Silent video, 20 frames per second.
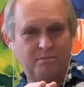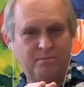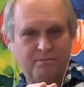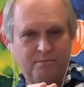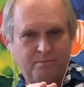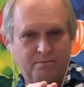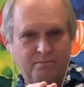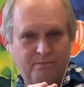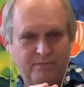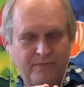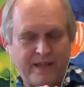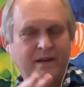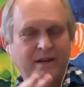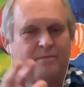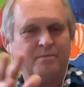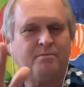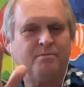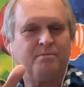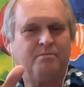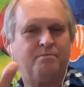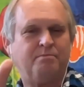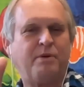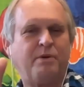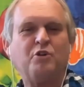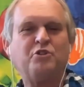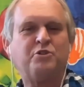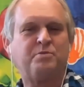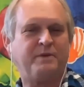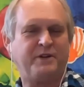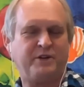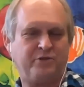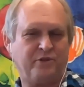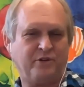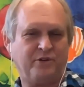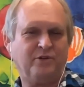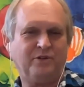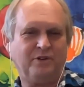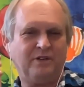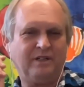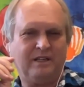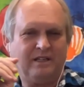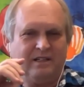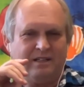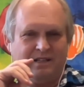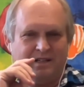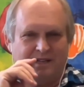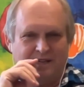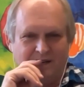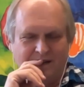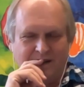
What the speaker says: reason we think discrimination